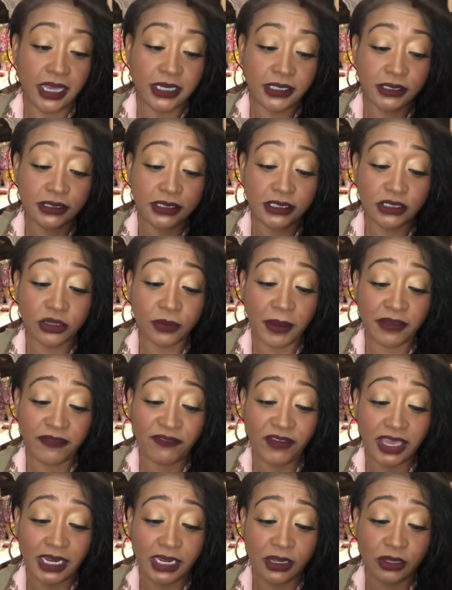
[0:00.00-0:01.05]
So these are by
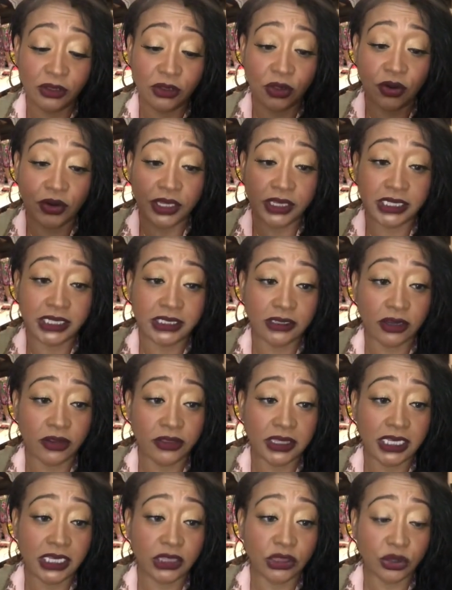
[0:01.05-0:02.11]
Faded Glory. These are
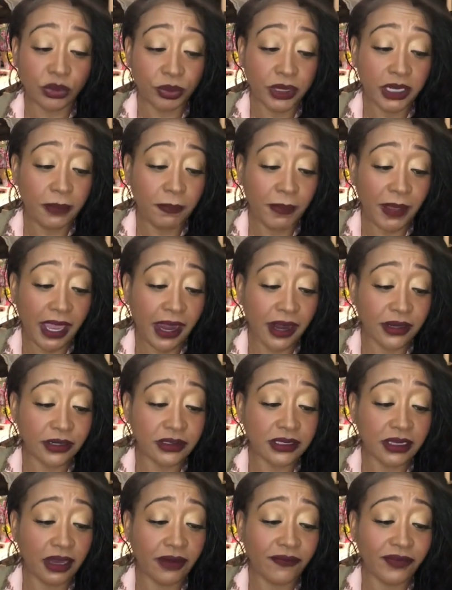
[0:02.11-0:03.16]
the three
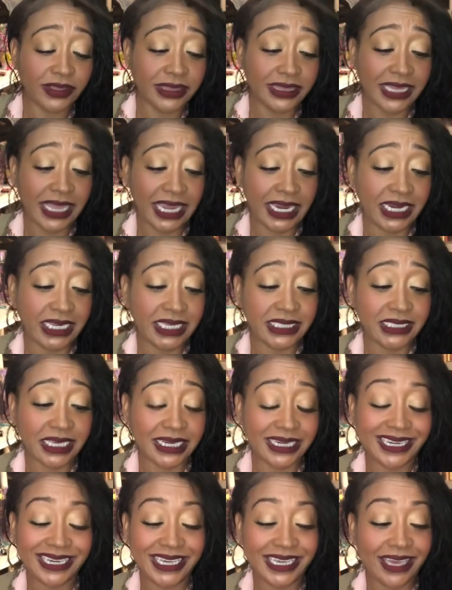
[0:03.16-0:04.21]
pairs of ladies
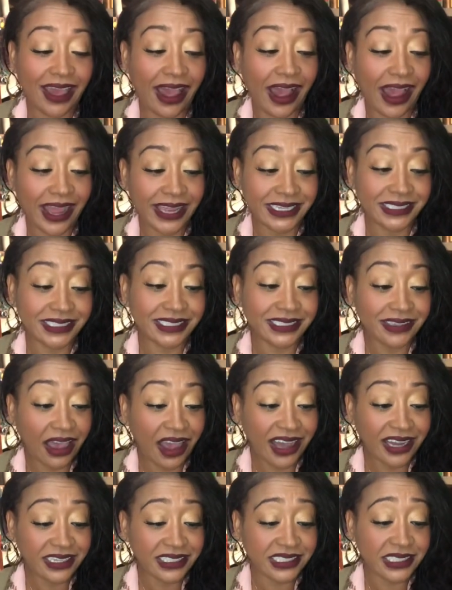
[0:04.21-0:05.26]
knee-high
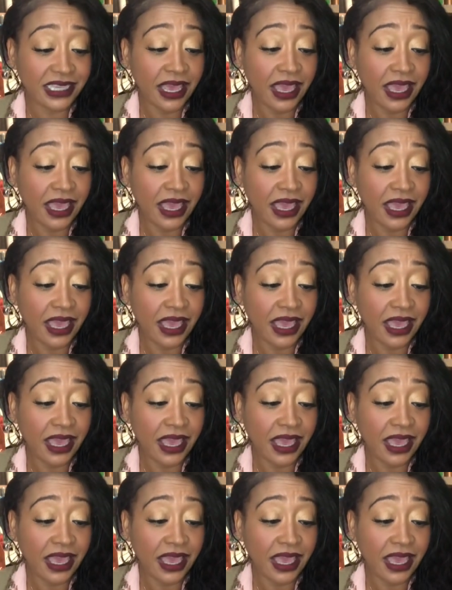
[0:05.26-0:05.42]
socks.